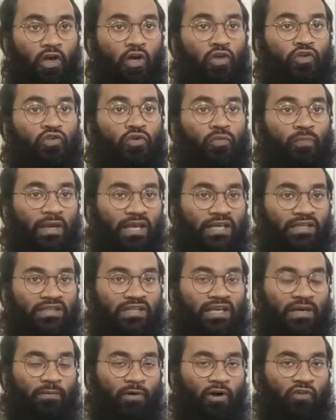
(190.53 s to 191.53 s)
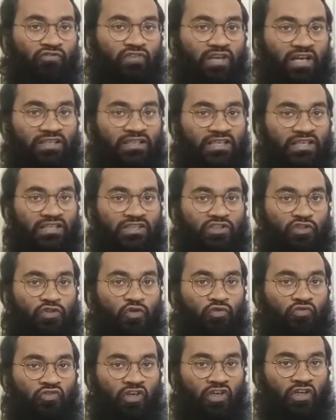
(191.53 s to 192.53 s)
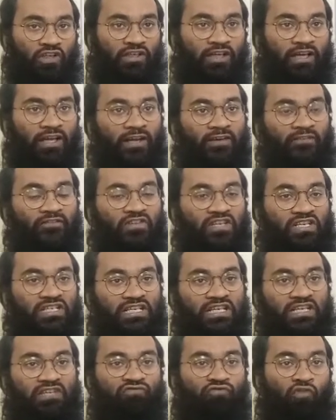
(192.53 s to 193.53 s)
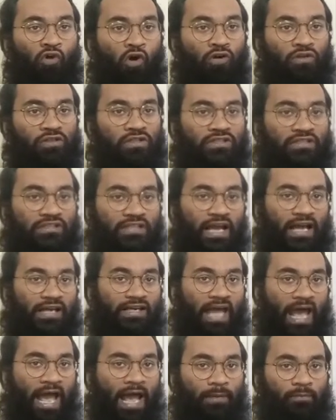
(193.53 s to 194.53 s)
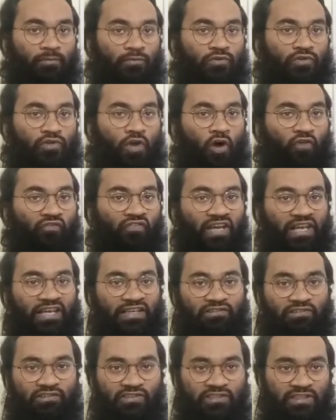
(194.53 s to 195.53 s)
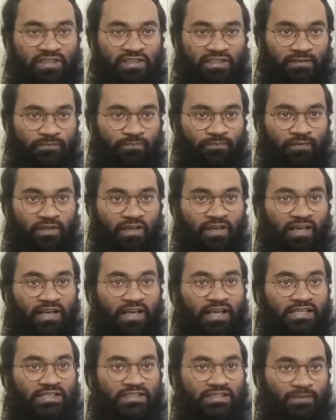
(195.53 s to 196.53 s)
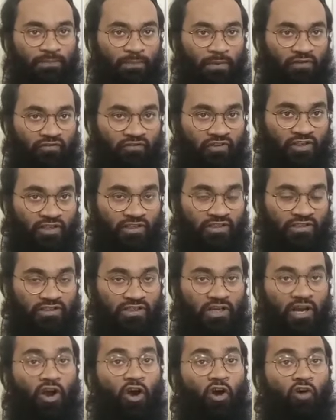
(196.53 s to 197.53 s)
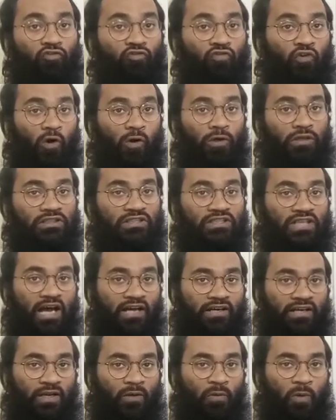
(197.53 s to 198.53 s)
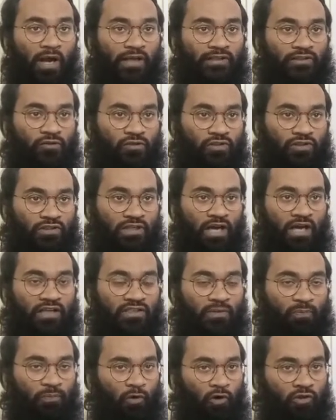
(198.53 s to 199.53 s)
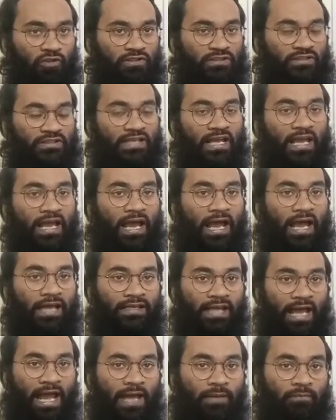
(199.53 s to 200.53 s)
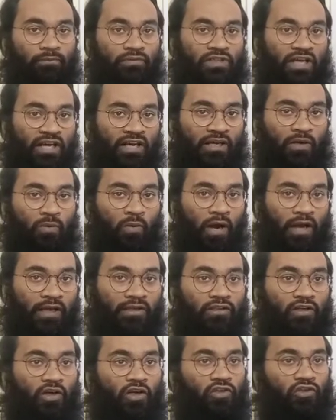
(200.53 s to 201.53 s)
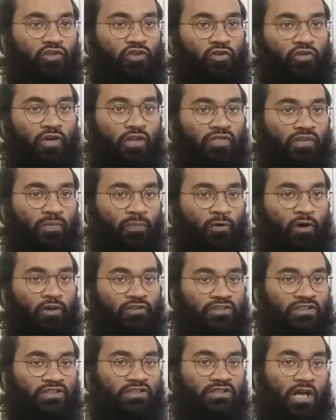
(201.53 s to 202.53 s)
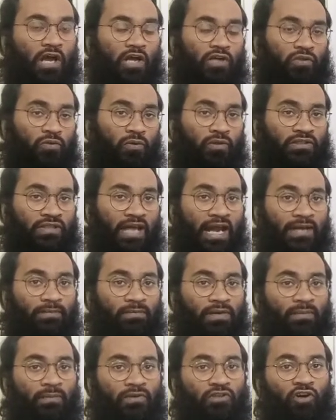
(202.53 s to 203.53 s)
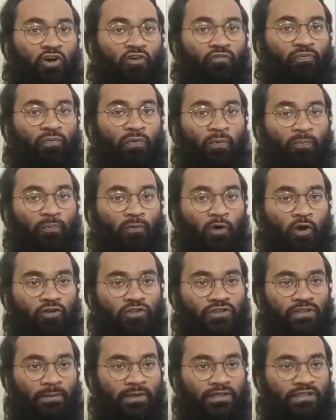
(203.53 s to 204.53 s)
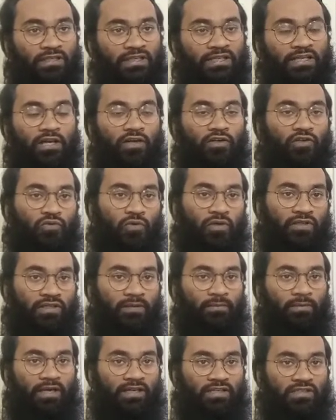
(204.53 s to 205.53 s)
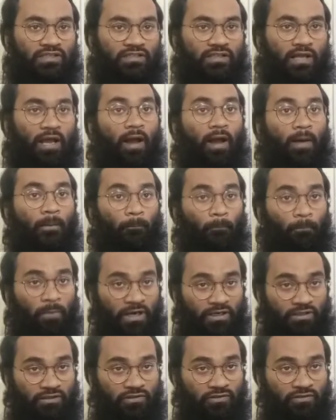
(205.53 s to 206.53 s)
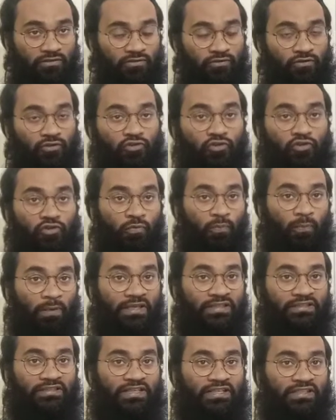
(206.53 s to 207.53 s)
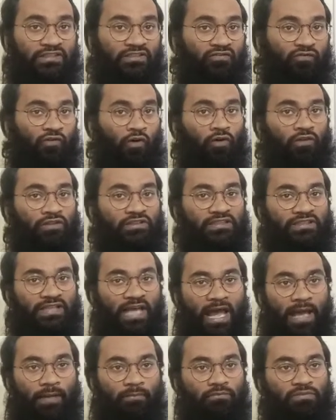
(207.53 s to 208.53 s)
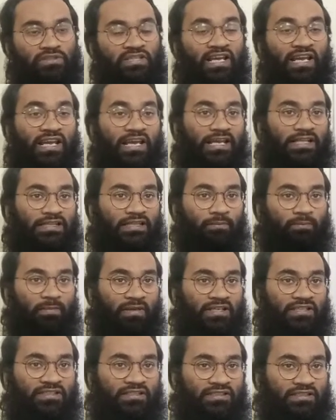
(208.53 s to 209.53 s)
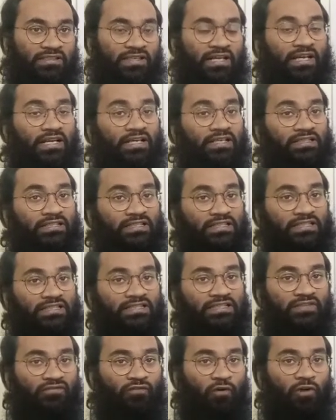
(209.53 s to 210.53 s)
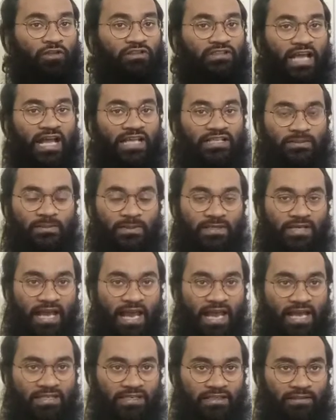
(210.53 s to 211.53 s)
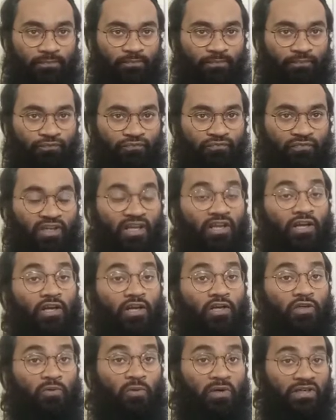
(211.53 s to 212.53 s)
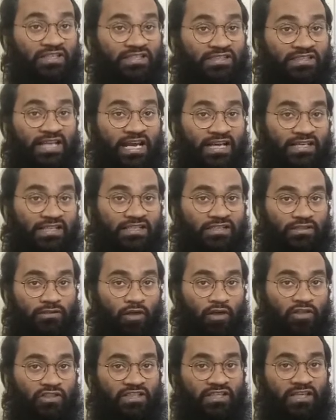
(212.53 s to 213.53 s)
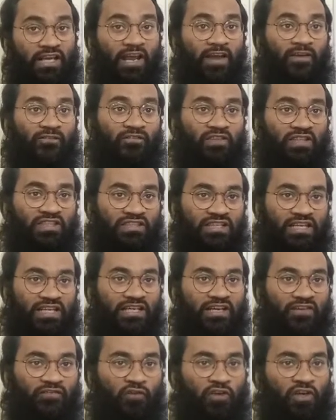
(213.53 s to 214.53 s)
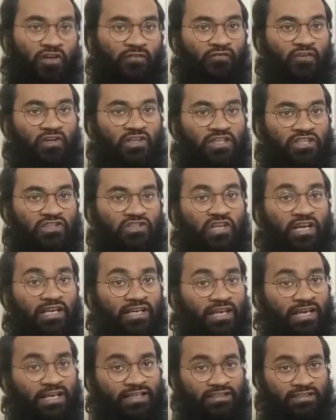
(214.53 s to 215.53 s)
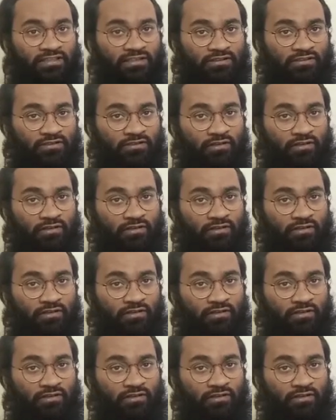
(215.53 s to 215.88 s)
To make the above contents to work, we need volts and amps of electricity. In simple words, volts are required to start a process and amps are required to run the process to a time limit of approximately 20 minutes. But to maintain the volts and amps in the medicine, DC volts has been added. To understand this logic, we take a wooden furniture and hit it.